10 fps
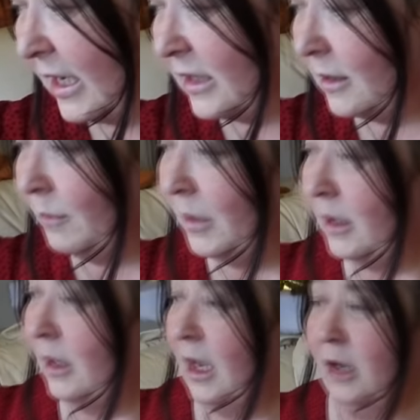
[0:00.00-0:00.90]
item
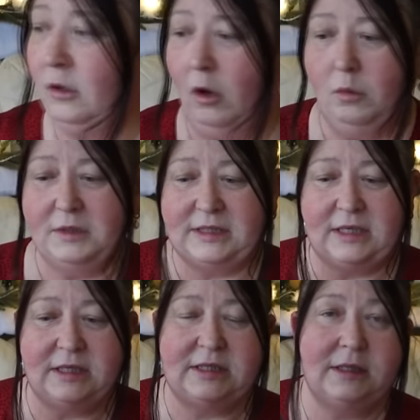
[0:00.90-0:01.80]
I got was
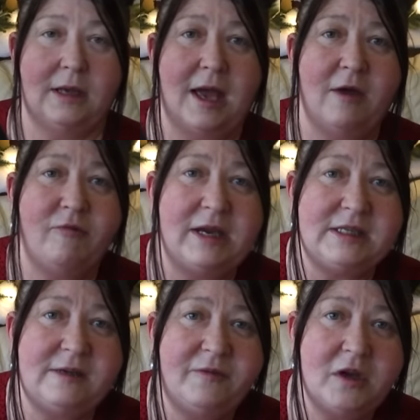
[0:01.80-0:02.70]
this
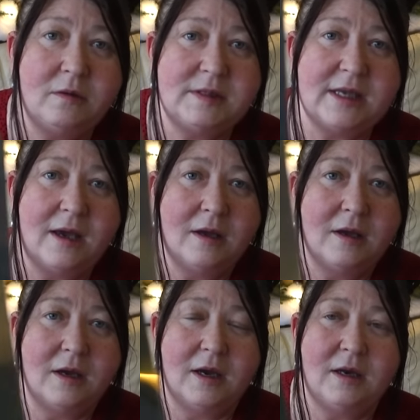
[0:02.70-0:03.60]
reed diffuser,
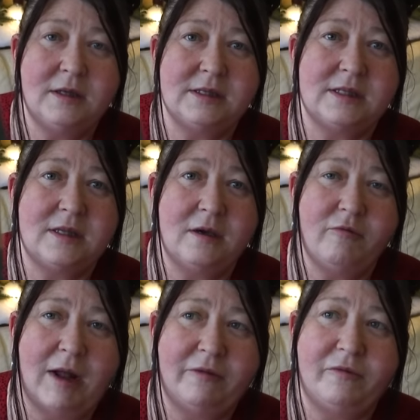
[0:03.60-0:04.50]
and it's
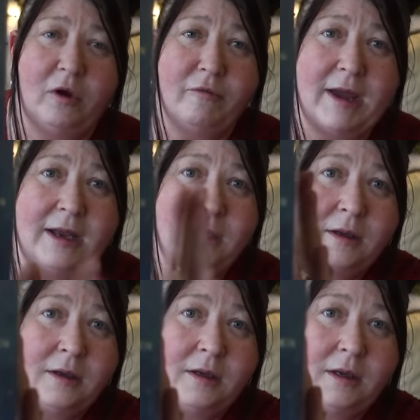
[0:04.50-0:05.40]
the Ralph
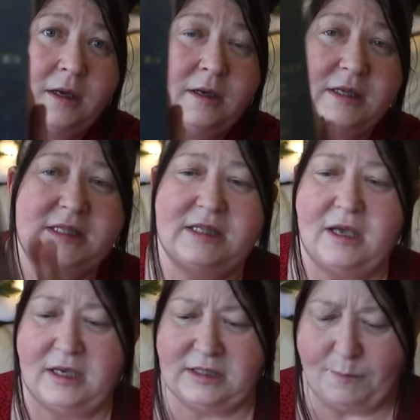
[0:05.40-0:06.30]
Lauren, and it's
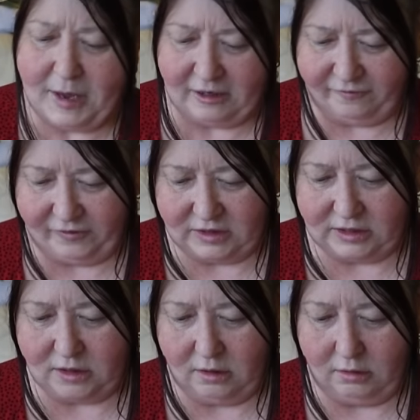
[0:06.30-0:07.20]
a Bedford,
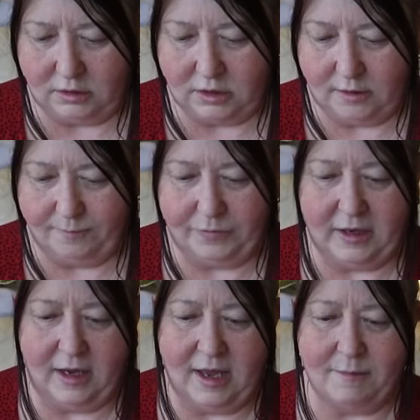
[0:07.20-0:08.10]
it's called.
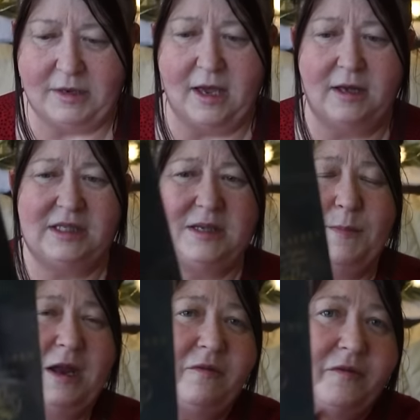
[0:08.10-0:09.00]
Yeah, it's a
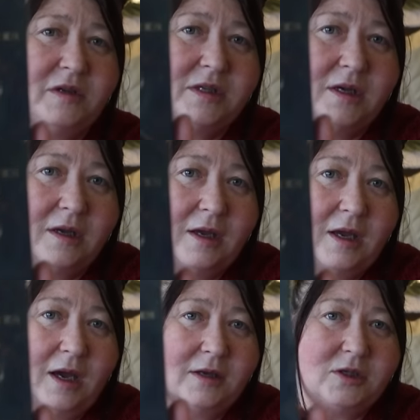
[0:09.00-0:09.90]
Bedford.
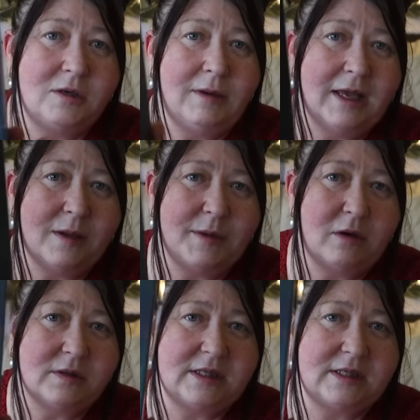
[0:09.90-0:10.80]
I do like it
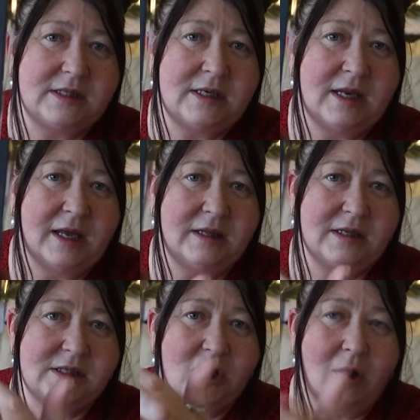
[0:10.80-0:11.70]
because it's in like this